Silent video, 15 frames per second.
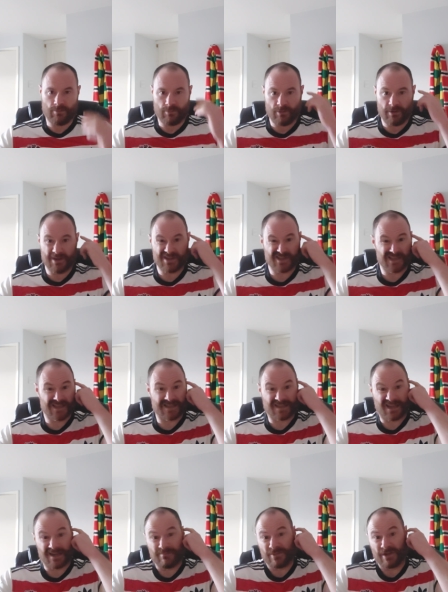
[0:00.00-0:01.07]
We're at tea
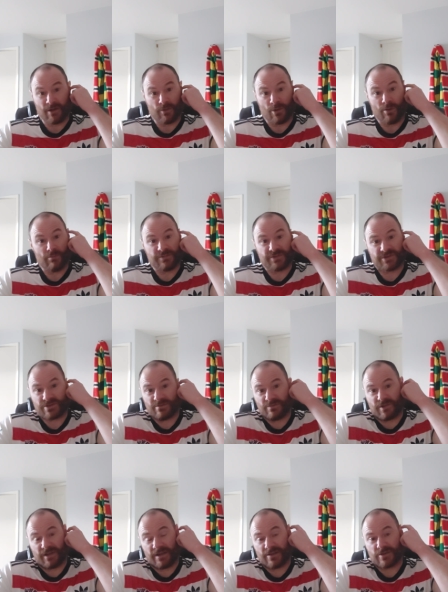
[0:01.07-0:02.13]
time, some
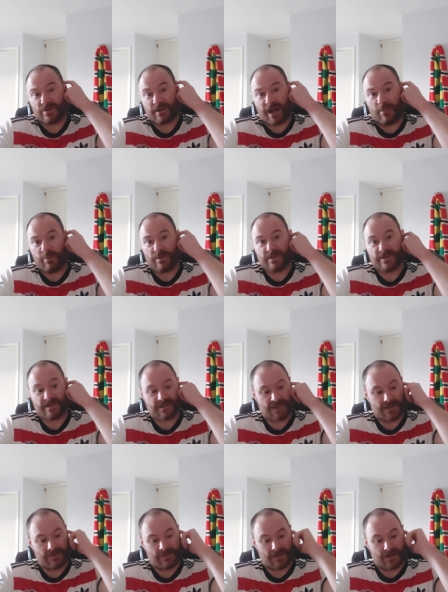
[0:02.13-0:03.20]
things could happen this
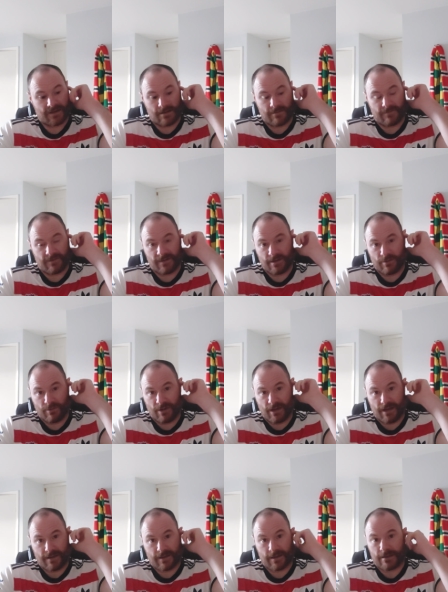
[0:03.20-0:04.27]
evening. I don't think they will. I
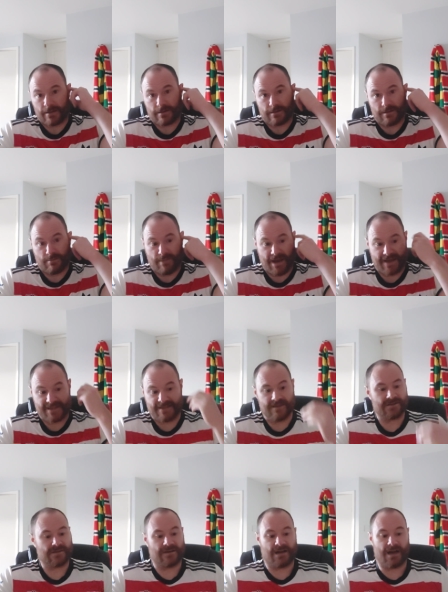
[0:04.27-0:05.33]
think the best
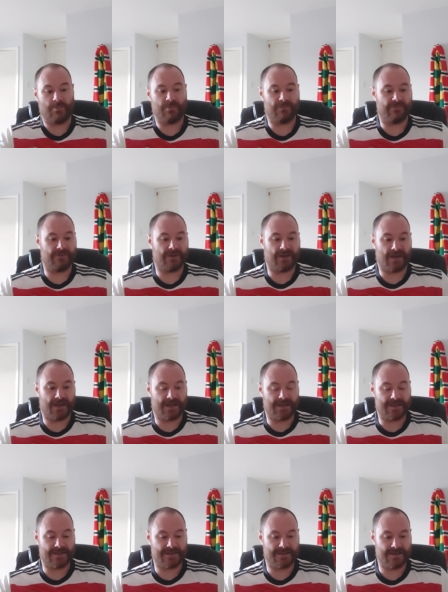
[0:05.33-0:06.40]
that's going to happen for
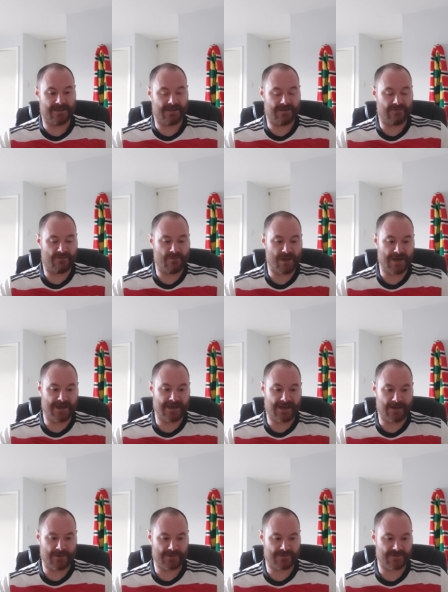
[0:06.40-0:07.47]
United in the remaining
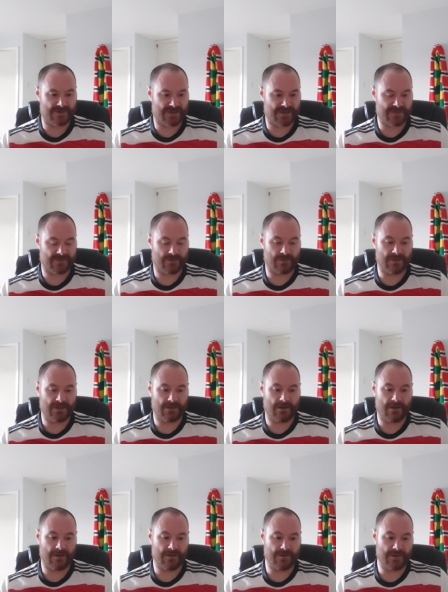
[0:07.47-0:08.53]
hours of the transfer window
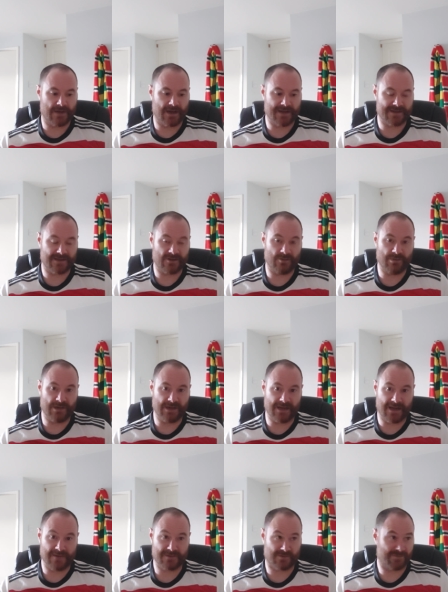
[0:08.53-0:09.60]
are that Ugarte will be
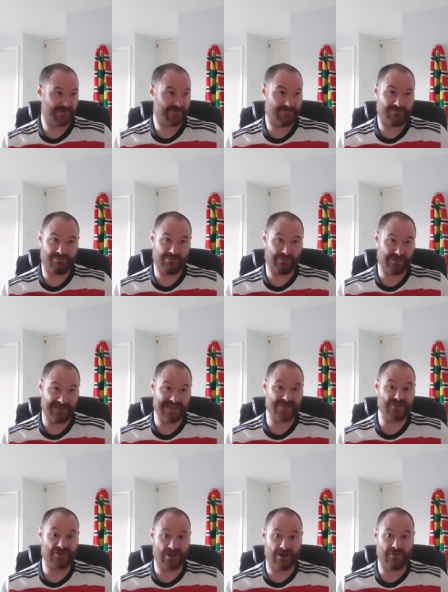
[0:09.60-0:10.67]
announced. Please
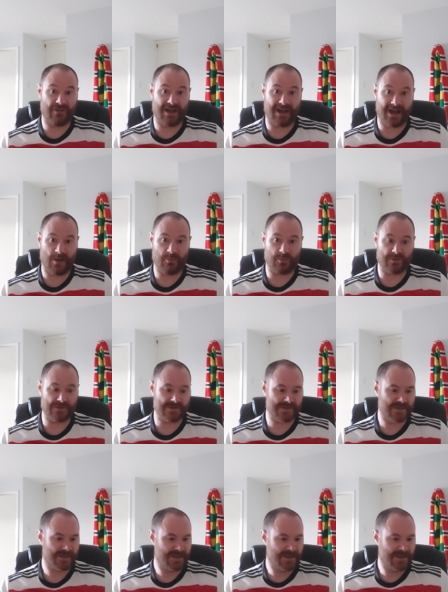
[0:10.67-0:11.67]
God that happens.